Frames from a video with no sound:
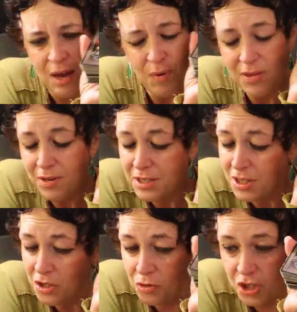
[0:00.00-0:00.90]
whether it's
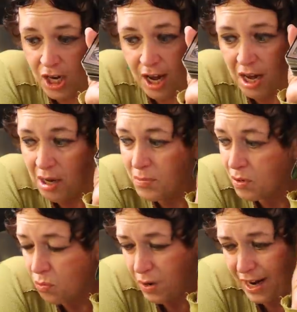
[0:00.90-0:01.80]
a new job
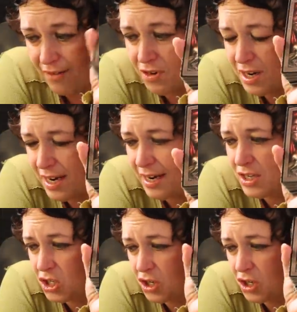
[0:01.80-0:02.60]
or whatever it is,